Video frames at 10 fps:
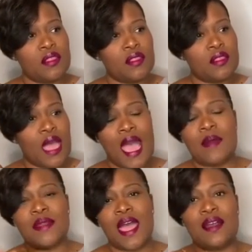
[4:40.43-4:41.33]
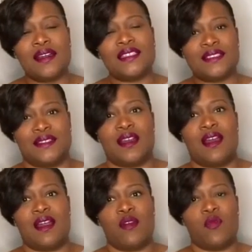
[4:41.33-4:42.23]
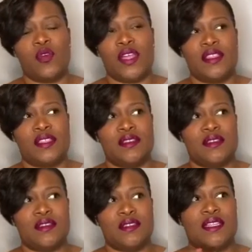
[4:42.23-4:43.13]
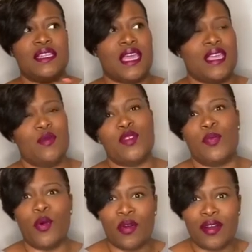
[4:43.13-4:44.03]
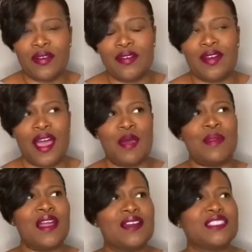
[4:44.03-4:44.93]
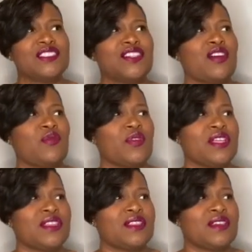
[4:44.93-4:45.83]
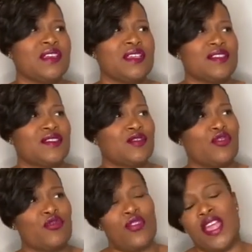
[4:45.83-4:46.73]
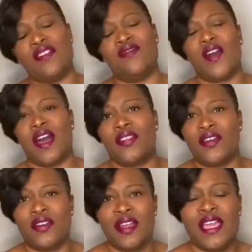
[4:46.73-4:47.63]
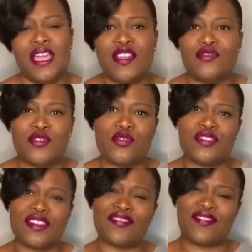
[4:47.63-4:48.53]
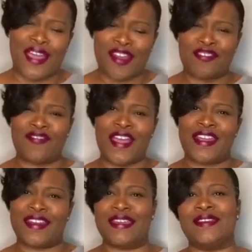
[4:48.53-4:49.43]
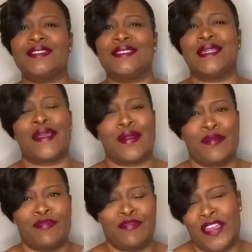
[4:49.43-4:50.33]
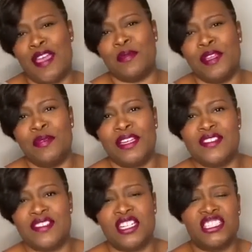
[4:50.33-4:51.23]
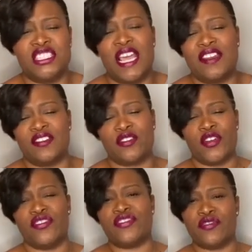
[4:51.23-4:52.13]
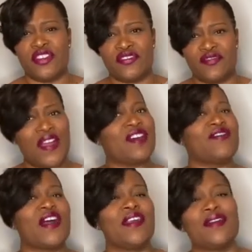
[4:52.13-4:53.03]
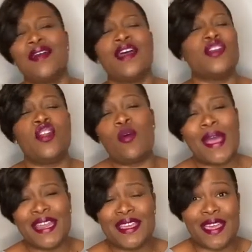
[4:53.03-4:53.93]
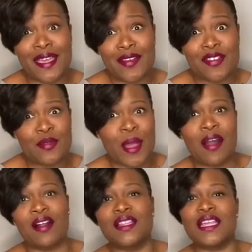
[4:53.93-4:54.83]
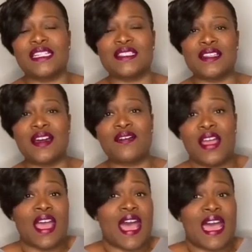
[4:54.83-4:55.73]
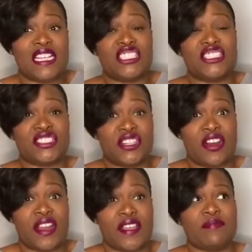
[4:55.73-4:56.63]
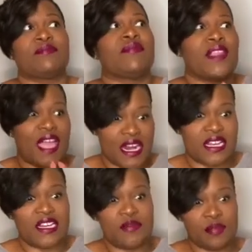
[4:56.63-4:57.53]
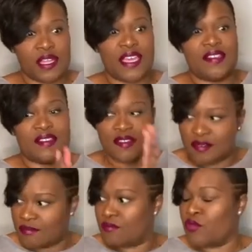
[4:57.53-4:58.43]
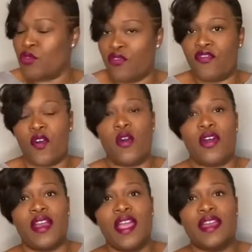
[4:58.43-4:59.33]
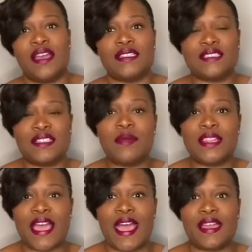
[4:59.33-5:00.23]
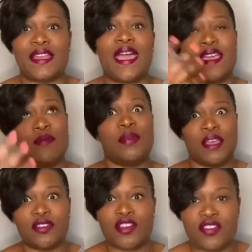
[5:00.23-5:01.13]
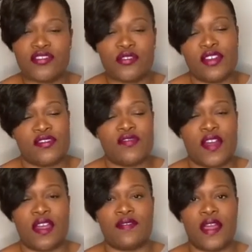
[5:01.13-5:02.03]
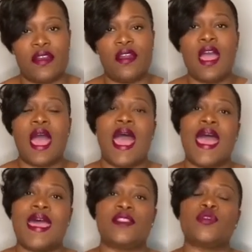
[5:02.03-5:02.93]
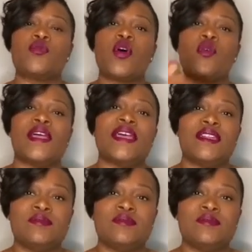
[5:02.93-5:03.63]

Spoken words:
I'm not going to start with the day he was born. I'm not going to start with his grandfather introducing firefighting to their family, because Sergeant Knight is a 3rd generation firefighter. Nobody cares about all of that stuff. I just started at a good place to move forward. Now, some of that, like him being a third generation firefighter, I throw in